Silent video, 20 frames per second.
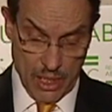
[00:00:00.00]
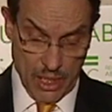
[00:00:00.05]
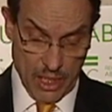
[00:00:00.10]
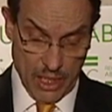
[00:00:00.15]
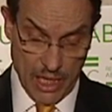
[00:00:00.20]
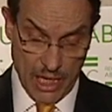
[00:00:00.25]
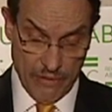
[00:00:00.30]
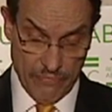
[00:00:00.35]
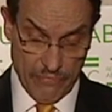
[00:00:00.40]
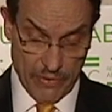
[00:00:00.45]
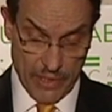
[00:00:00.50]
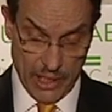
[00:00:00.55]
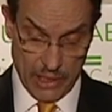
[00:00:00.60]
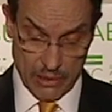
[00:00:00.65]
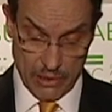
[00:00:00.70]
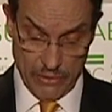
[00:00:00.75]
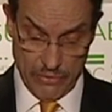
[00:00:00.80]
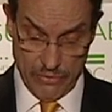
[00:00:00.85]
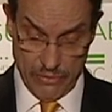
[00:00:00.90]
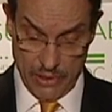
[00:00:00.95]
And I
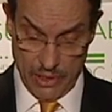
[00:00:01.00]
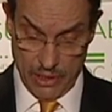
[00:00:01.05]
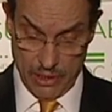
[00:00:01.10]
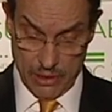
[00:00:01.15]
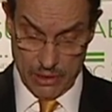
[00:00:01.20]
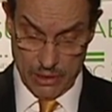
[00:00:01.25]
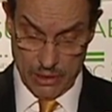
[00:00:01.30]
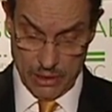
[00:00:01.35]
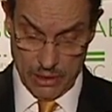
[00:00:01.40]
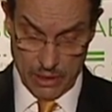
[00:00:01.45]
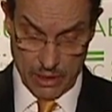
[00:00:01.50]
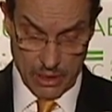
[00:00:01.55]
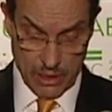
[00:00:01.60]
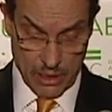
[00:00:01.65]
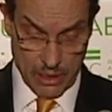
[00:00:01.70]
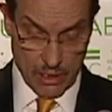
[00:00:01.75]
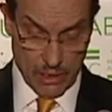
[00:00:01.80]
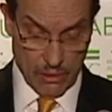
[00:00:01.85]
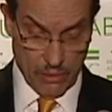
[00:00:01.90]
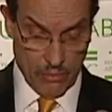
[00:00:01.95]
frankly think
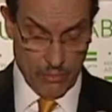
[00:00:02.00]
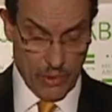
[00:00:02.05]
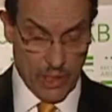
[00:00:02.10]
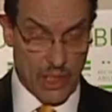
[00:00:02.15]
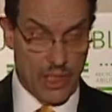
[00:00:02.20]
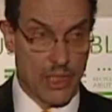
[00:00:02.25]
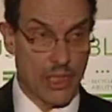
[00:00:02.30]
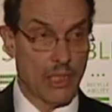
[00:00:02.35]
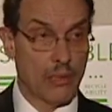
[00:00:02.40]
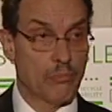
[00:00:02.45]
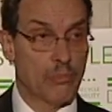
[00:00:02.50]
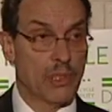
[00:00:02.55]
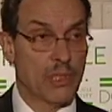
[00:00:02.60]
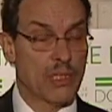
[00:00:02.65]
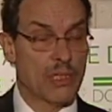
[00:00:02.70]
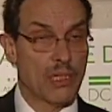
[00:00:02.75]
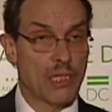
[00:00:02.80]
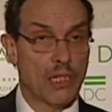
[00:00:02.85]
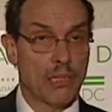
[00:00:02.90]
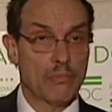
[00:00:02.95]
we can
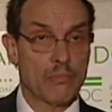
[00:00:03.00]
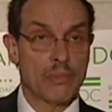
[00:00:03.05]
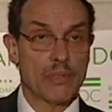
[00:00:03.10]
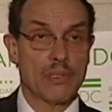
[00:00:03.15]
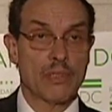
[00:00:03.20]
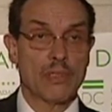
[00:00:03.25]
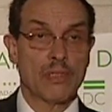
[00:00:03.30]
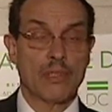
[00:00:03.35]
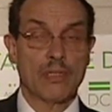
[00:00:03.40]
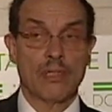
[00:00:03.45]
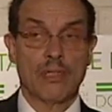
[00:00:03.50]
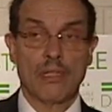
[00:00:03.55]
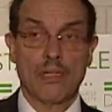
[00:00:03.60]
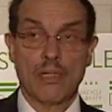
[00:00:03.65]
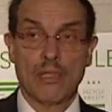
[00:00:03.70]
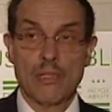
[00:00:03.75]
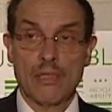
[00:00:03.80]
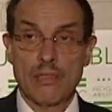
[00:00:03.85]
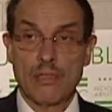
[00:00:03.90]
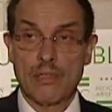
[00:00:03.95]
become
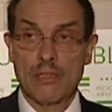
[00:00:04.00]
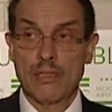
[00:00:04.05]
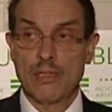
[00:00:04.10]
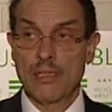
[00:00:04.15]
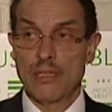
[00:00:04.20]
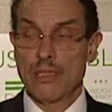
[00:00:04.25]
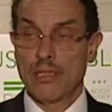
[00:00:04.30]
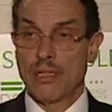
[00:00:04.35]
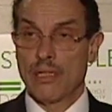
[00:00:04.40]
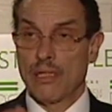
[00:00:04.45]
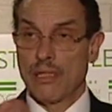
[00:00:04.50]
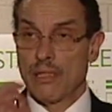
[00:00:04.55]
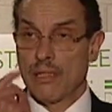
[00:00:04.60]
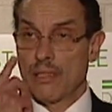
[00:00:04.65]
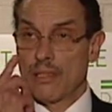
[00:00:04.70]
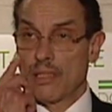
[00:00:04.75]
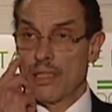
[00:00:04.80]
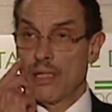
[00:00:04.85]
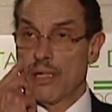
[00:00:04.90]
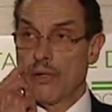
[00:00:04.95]

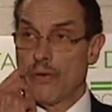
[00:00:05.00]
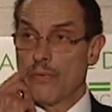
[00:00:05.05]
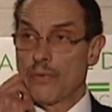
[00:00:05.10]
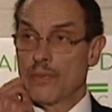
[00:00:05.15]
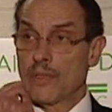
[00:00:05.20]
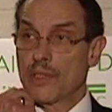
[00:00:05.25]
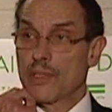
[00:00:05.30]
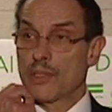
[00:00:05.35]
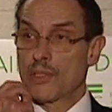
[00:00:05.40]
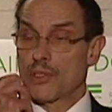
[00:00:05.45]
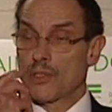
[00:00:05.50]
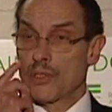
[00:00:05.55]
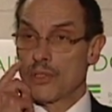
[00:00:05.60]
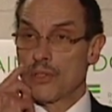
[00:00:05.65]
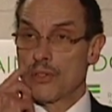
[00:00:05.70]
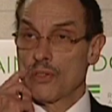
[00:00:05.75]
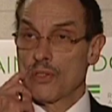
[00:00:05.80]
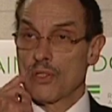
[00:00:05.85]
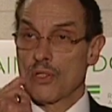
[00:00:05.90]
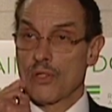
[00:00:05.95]
the healthiest,
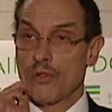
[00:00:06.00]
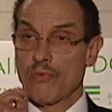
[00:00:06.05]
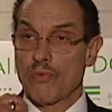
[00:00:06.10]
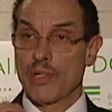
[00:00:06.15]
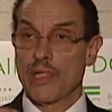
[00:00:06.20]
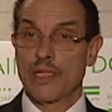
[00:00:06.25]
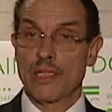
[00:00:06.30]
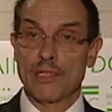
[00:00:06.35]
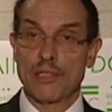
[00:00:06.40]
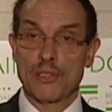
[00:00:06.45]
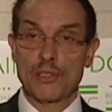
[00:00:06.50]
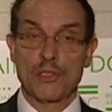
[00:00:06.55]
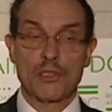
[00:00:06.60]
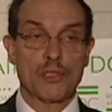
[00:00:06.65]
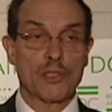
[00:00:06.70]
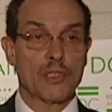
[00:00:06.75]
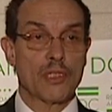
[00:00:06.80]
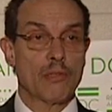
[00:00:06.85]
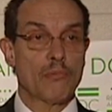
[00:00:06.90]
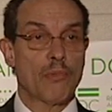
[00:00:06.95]
the
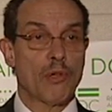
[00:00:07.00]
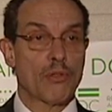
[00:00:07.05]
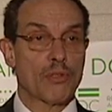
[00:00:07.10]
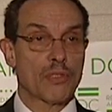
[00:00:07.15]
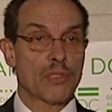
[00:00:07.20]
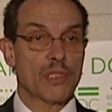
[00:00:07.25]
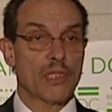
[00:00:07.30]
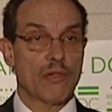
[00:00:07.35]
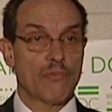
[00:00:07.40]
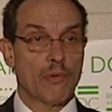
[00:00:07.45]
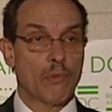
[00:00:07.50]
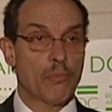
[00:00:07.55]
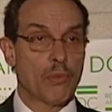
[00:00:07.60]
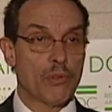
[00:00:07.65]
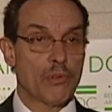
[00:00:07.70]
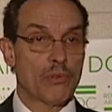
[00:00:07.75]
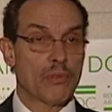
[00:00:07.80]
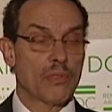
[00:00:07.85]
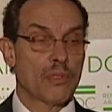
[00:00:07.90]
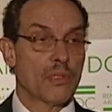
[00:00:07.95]
greenest, the most
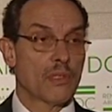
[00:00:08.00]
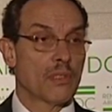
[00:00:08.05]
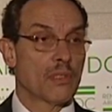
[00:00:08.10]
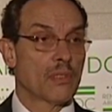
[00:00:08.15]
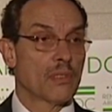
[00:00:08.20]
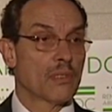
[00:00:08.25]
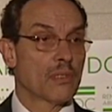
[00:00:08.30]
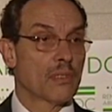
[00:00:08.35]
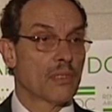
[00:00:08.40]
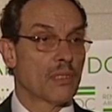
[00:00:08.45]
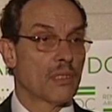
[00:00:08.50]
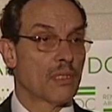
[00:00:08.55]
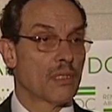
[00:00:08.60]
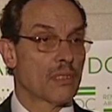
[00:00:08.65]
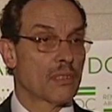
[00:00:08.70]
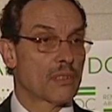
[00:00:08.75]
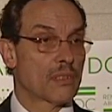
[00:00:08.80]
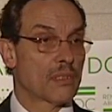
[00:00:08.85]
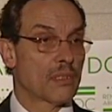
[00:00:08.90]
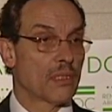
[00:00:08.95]
livable
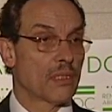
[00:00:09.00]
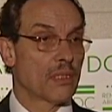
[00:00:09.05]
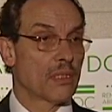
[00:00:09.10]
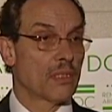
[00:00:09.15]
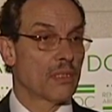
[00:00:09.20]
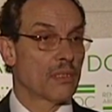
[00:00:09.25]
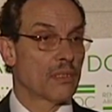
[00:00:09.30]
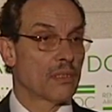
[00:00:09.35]
city